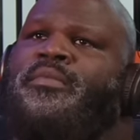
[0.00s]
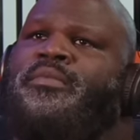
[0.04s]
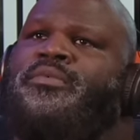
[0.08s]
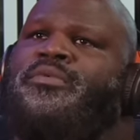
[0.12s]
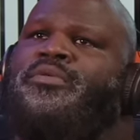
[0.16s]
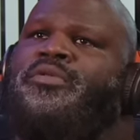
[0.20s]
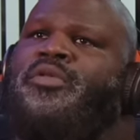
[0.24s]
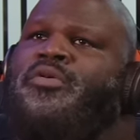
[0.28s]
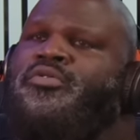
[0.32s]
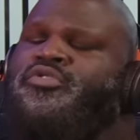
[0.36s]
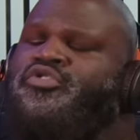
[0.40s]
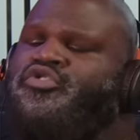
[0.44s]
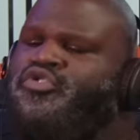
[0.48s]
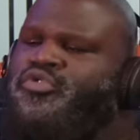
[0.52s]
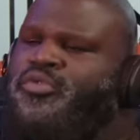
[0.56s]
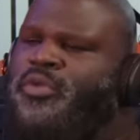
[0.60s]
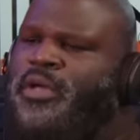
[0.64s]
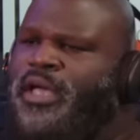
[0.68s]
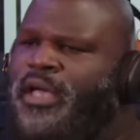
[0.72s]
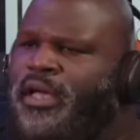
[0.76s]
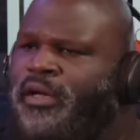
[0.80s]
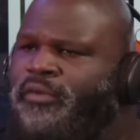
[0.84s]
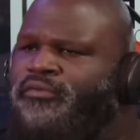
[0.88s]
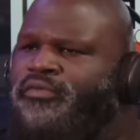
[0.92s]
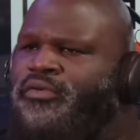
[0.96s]
Don't you
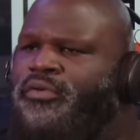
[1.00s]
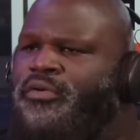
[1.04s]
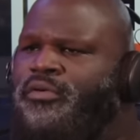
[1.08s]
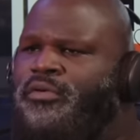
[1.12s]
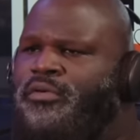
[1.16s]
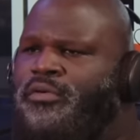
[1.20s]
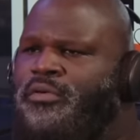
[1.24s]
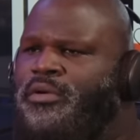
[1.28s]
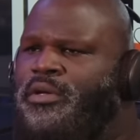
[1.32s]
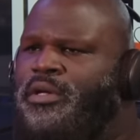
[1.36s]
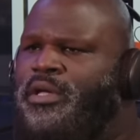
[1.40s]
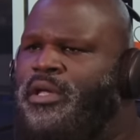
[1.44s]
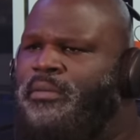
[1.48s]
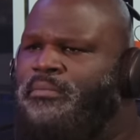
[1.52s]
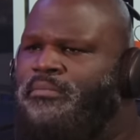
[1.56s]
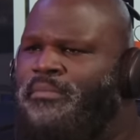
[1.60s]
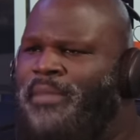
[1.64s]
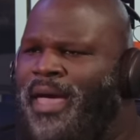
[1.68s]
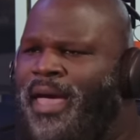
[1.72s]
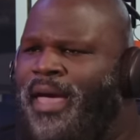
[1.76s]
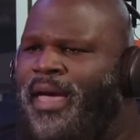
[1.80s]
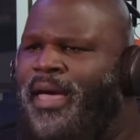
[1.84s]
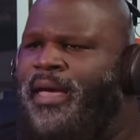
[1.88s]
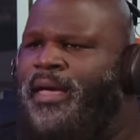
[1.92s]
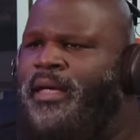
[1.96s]
ever get
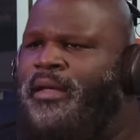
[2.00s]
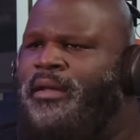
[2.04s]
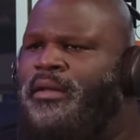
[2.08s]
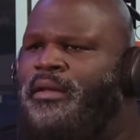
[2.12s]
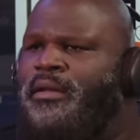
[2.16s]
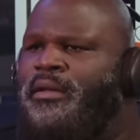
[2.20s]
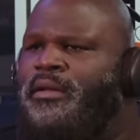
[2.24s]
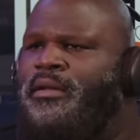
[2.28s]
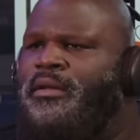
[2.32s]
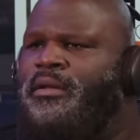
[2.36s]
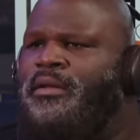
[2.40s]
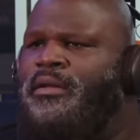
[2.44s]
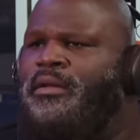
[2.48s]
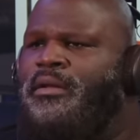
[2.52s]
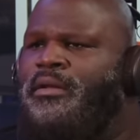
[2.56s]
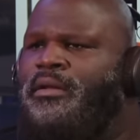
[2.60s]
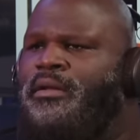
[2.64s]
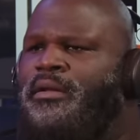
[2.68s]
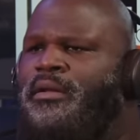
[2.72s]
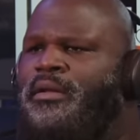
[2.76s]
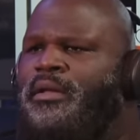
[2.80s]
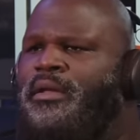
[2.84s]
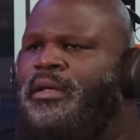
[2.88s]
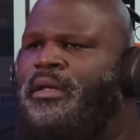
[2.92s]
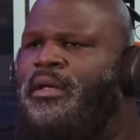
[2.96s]
mad
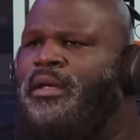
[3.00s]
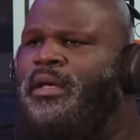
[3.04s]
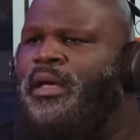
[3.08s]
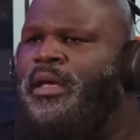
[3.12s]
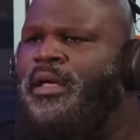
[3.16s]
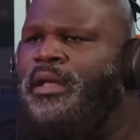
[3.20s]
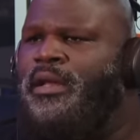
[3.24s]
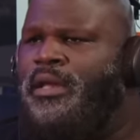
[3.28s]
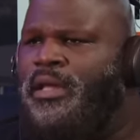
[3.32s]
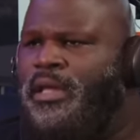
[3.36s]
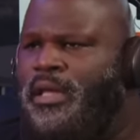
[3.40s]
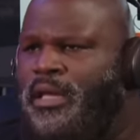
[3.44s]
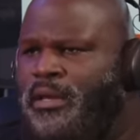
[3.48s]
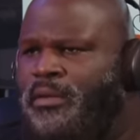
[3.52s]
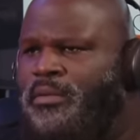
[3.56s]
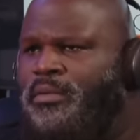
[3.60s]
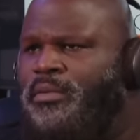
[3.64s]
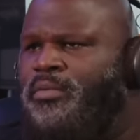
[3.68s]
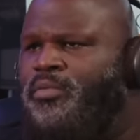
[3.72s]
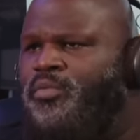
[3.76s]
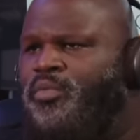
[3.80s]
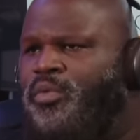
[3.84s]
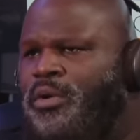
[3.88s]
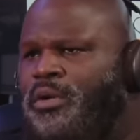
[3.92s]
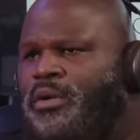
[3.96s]
and hit
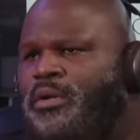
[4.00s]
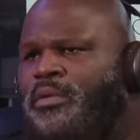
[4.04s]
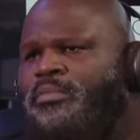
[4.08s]
one of the